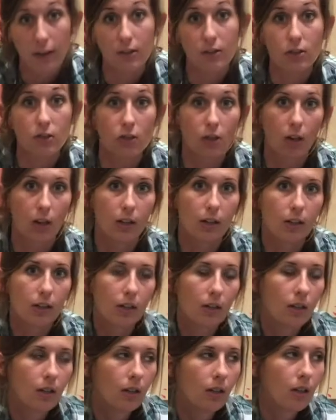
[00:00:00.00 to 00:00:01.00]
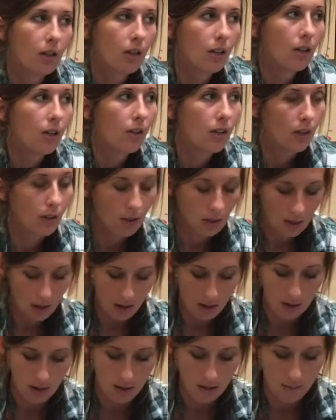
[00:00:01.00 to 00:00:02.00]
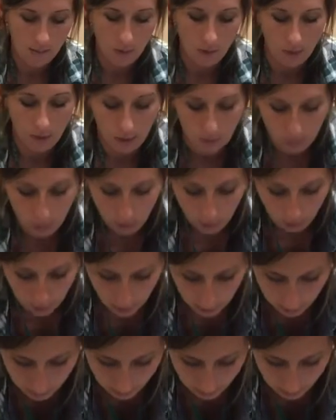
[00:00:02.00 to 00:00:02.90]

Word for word: I start uh, moving forward.